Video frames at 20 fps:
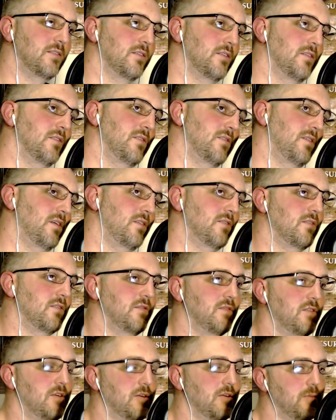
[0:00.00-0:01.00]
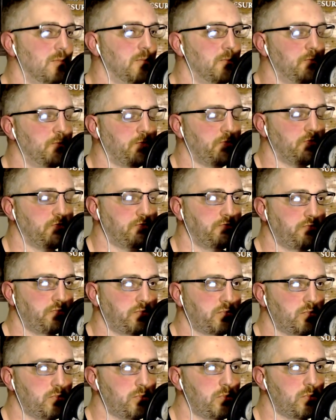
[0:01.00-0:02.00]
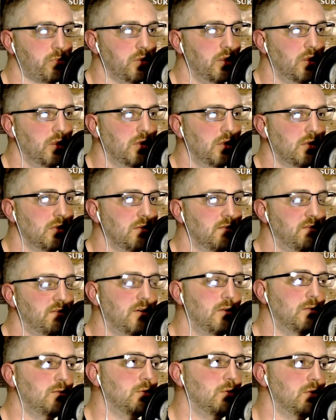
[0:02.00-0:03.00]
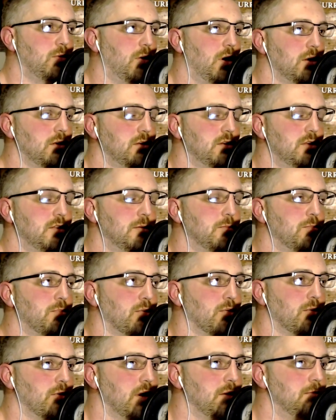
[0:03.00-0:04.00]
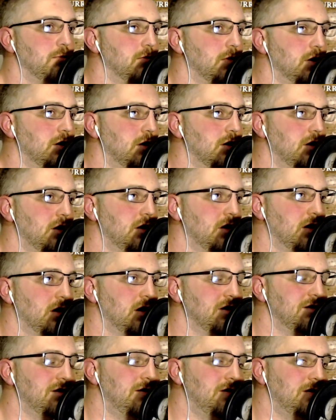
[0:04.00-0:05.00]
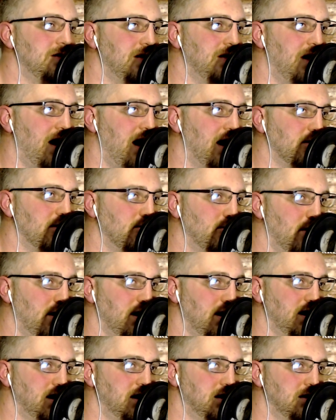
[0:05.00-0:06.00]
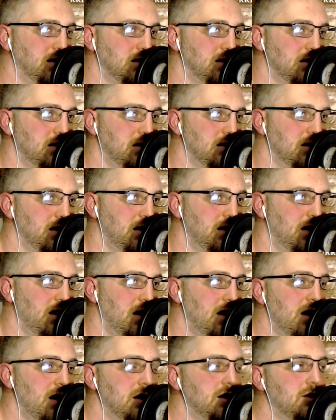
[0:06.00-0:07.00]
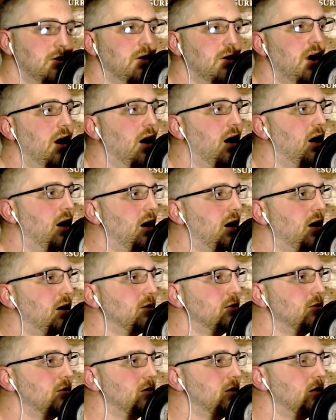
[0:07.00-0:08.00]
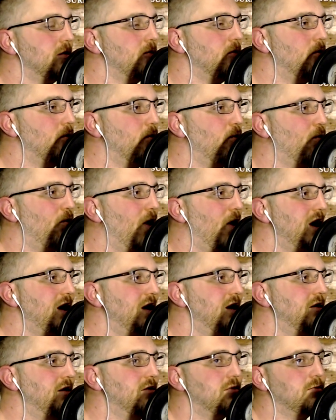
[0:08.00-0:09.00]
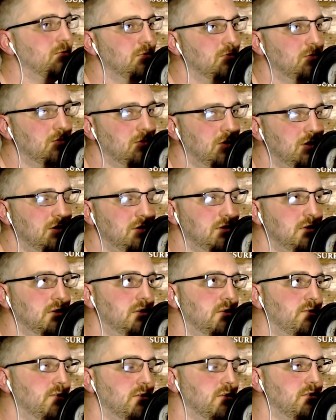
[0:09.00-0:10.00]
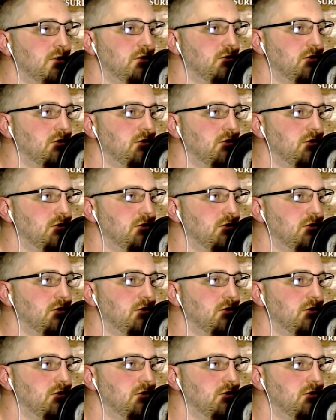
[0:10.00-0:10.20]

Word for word: Six of them. Filled with water to the brim. It's a lot of wine. Now, uh, weddings in the first century